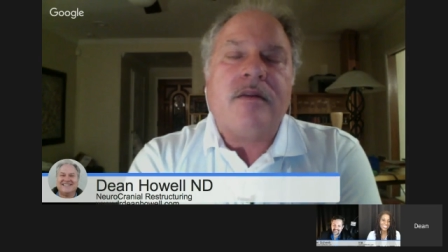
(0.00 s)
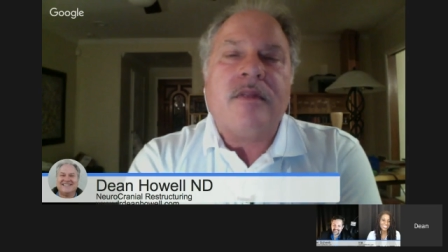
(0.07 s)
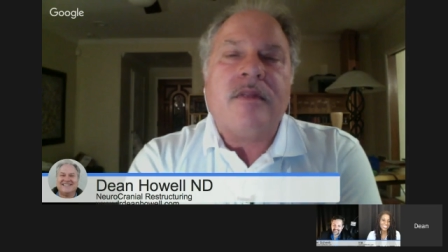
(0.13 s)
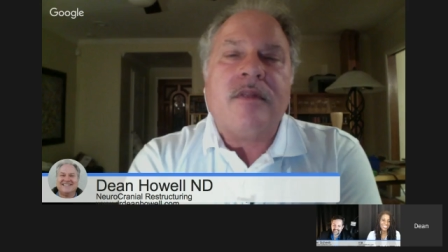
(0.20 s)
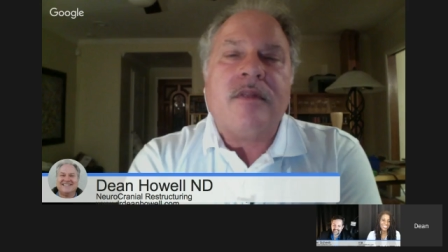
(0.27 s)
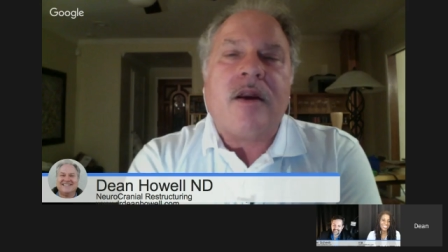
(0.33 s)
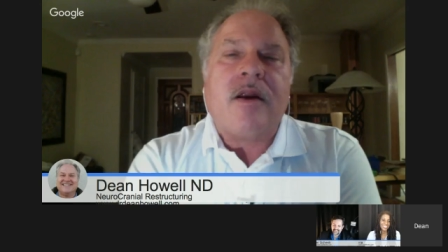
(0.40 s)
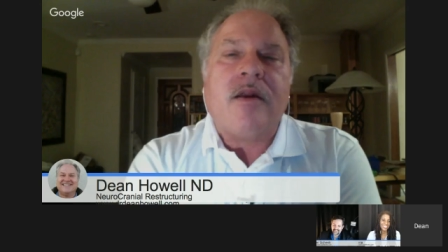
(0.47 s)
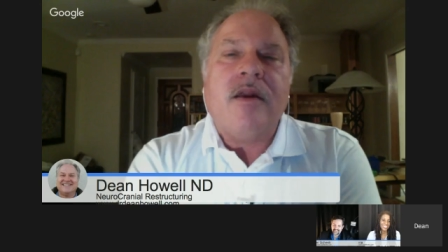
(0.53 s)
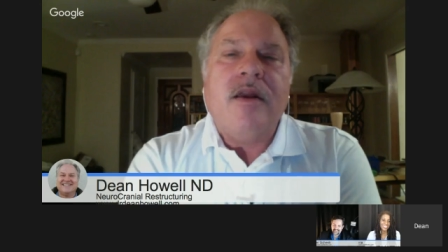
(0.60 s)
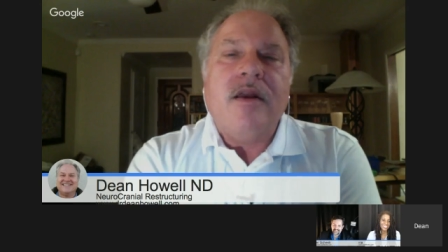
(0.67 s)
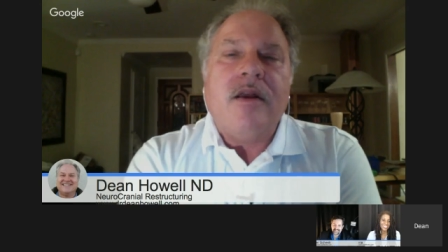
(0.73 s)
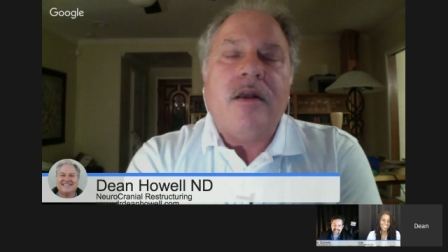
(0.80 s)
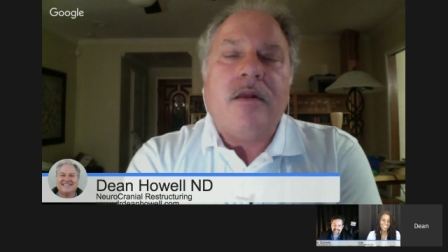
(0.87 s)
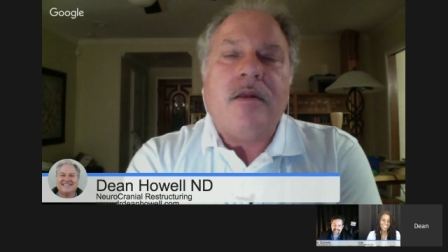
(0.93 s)
that are
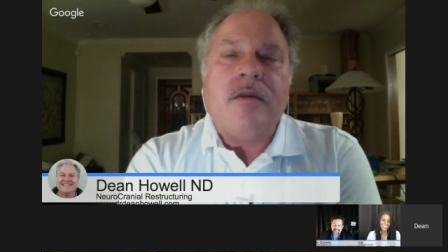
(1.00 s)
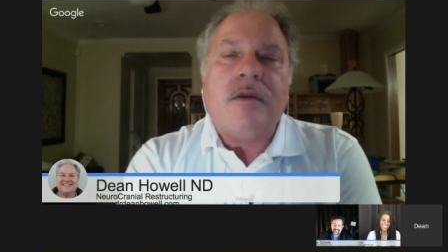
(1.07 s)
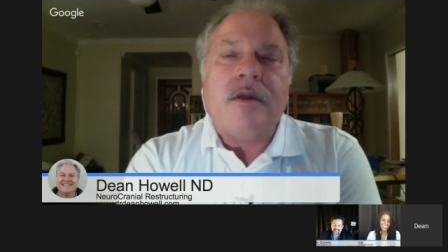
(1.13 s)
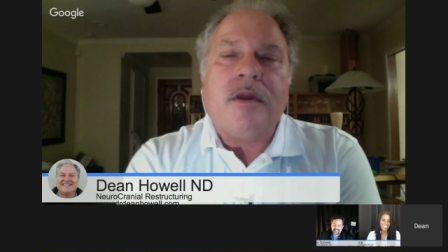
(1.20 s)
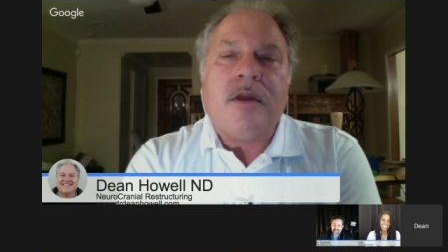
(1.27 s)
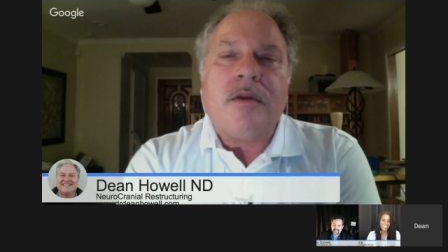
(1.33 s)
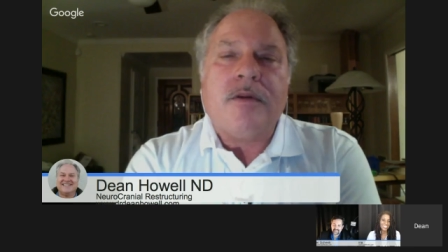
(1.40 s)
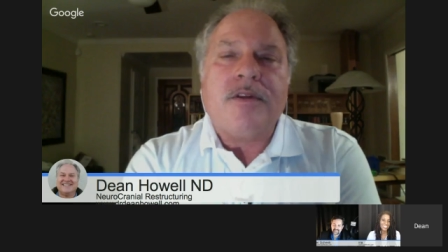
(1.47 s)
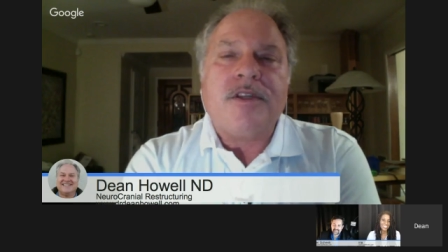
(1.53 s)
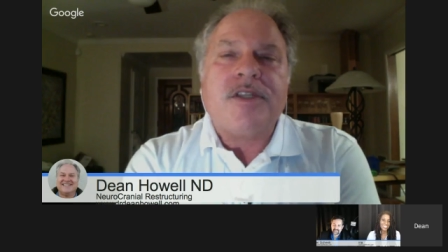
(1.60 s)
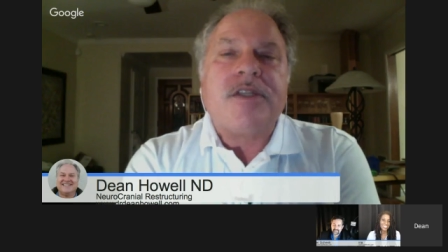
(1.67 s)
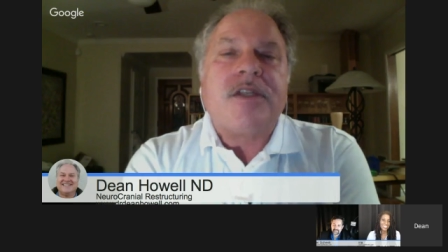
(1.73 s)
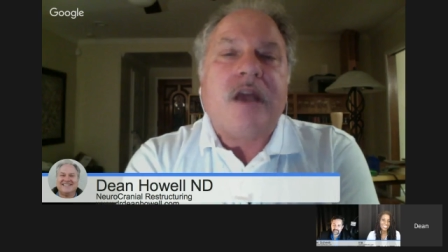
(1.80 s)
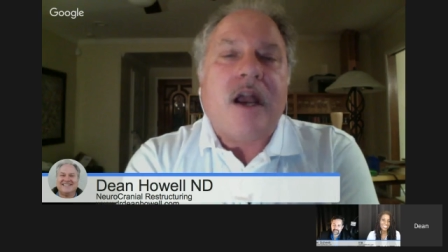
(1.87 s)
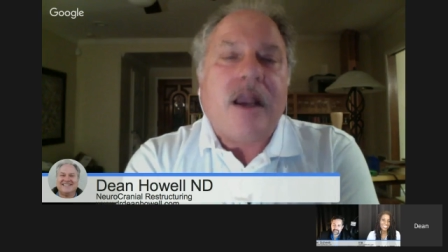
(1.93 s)
uh,
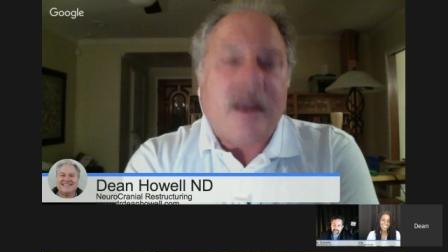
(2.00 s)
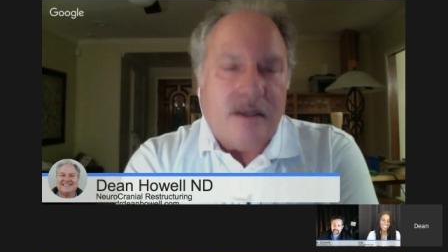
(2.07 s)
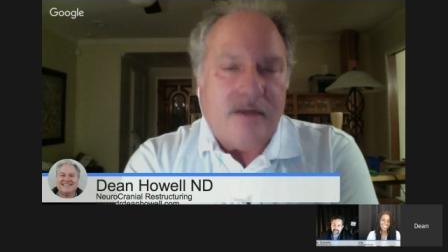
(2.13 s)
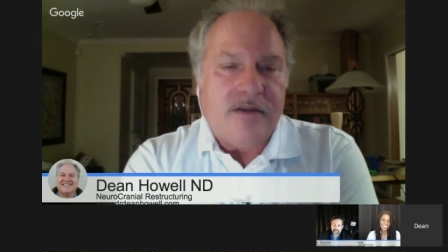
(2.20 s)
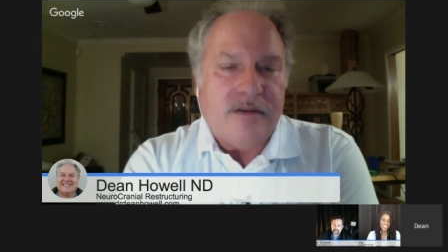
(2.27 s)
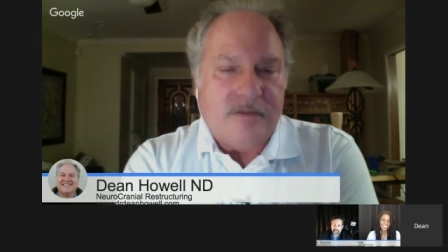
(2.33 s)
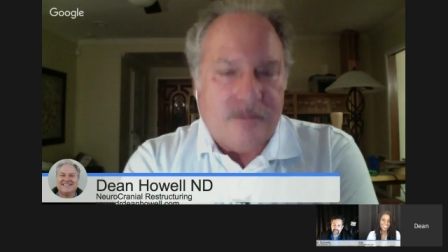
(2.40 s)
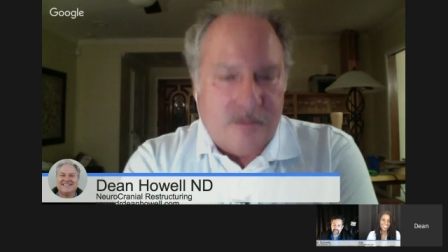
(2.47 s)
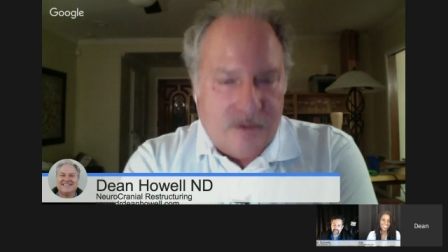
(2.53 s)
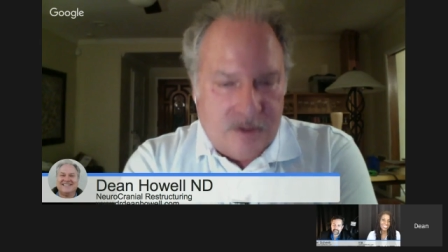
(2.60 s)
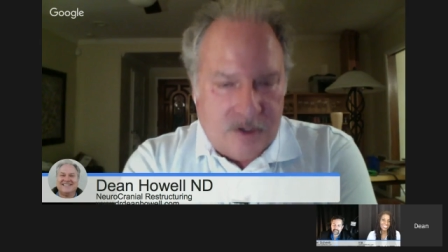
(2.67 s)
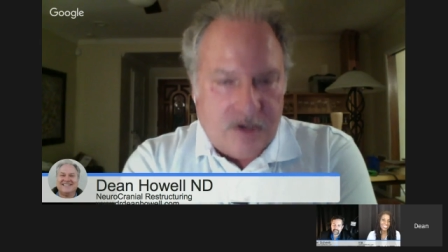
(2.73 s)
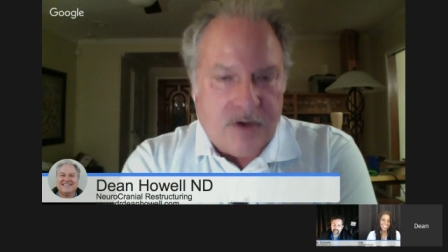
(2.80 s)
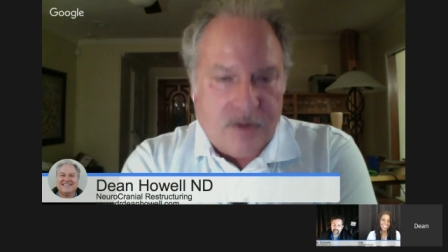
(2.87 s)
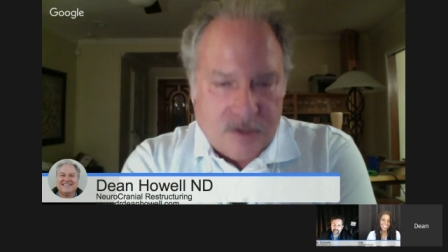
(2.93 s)
stuck.
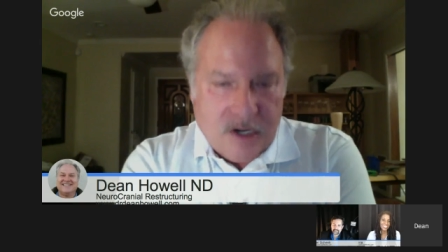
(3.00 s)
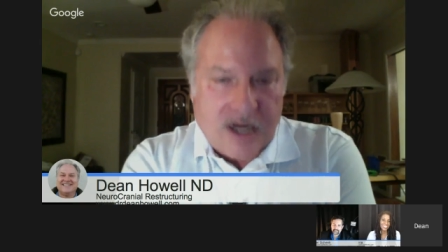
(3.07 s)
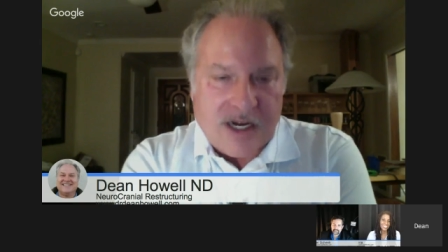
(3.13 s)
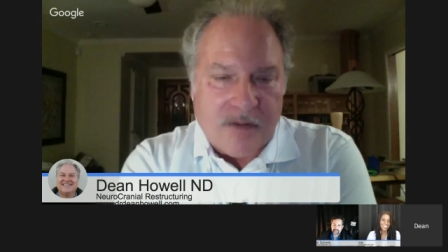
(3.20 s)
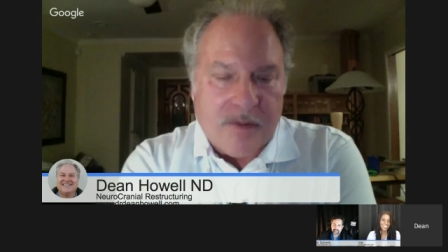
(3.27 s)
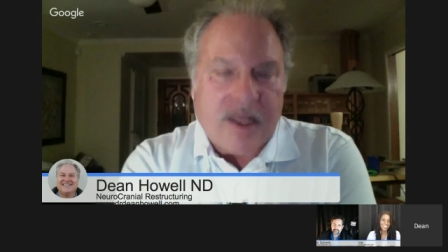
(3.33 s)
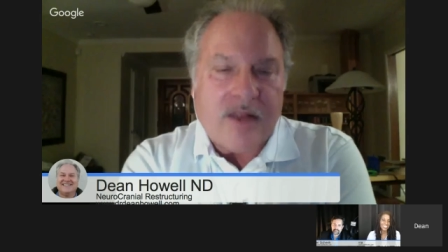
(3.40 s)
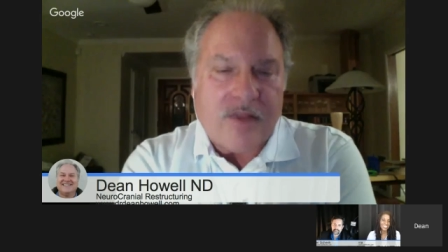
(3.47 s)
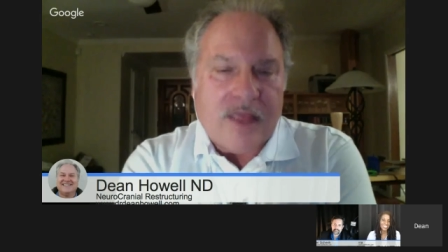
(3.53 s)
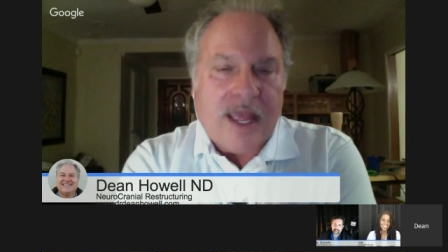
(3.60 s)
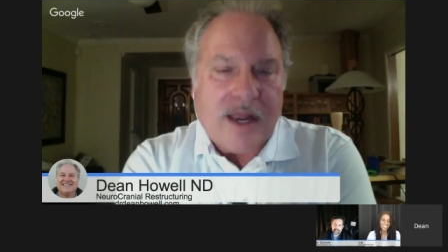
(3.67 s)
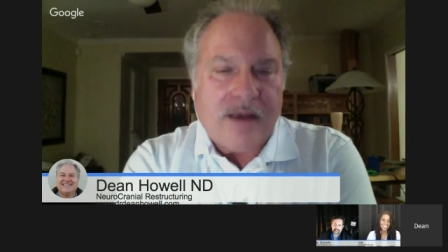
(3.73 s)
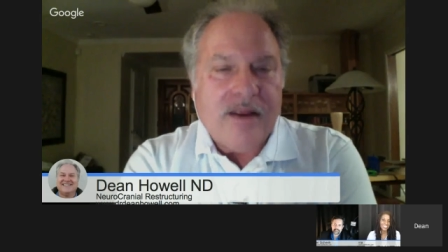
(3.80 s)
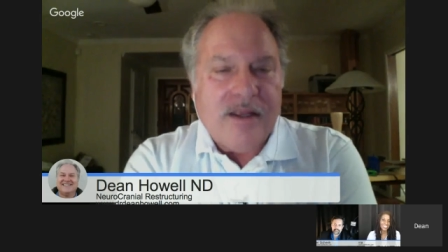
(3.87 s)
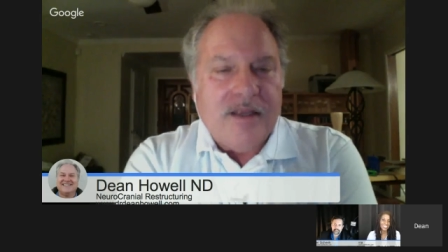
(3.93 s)
You know, you were talking about
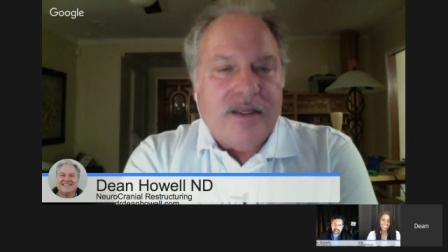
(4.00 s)
that.